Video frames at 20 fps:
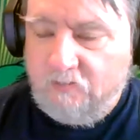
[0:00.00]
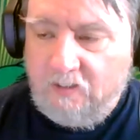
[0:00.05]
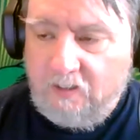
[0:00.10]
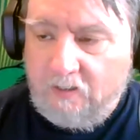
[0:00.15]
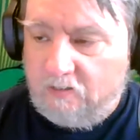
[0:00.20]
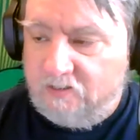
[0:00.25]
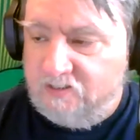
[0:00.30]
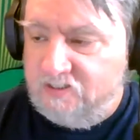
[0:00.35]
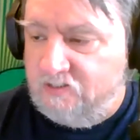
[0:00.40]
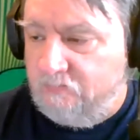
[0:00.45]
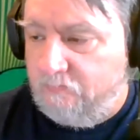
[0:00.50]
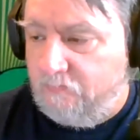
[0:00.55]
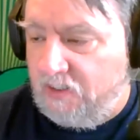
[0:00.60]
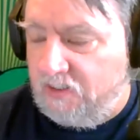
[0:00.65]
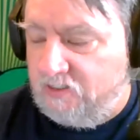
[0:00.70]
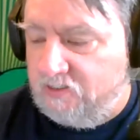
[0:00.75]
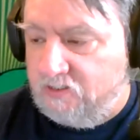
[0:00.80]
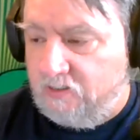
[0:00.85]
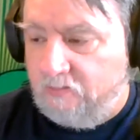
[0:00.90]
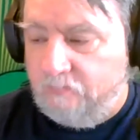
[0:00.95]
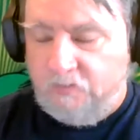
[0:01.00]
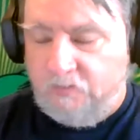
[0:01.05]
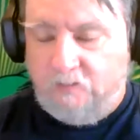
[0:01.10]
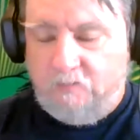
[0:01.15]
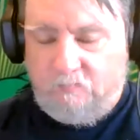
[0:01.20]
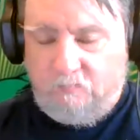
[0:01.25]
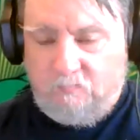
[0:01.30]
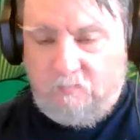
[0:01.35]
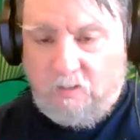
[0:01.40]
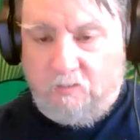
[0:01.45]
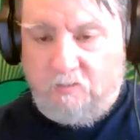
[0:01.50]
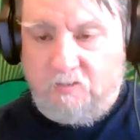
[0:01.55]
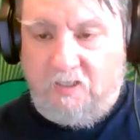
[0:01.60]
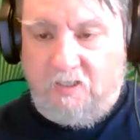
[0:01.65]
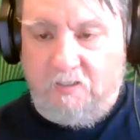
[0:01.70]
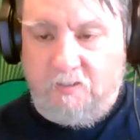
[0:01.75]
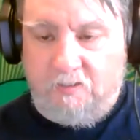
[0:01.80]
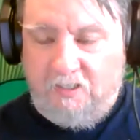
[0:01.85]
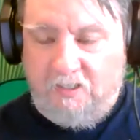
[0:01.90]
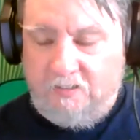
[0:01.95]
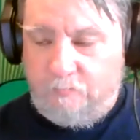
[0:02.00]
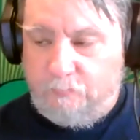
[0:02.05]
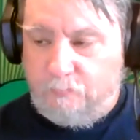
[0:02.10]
also make some that are kind of like a